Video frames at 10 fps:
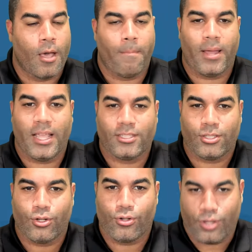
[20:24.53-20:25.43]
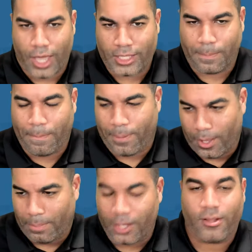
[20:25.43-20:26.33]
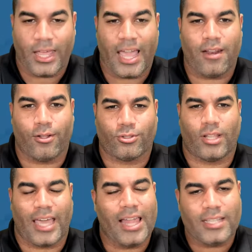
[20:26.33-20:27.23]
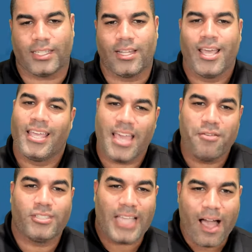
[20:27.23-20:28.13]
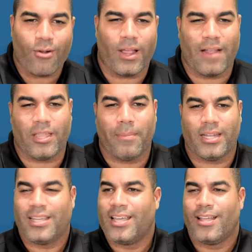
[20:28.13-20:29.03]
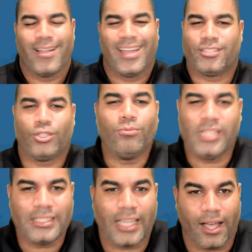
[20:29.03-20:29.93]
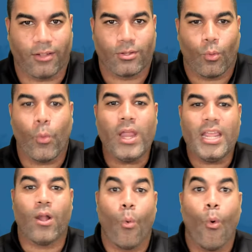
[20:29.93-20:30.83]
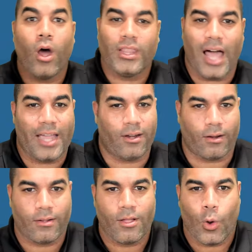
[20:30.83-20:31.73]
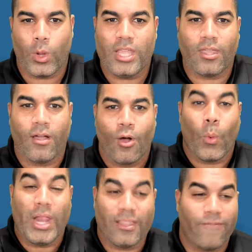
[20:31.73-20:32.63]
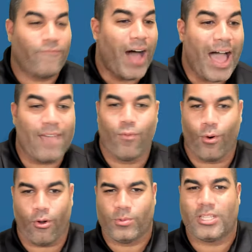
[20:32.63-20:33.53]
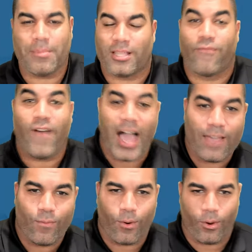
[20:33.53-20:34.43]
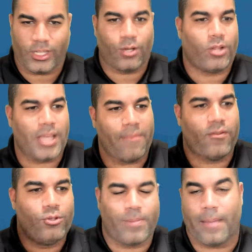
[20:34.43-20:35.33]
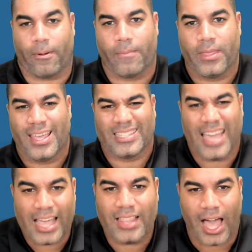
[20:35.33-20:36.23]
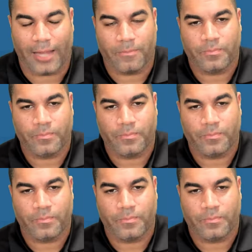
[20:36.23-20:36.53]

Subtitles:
But his political handlers are like, hey, listen, yeah, you sound great and everything, but it's too detailed. We need a one-liner. We need the five words. We need something that's five words that can go to the top of a newspaper. It's a headline.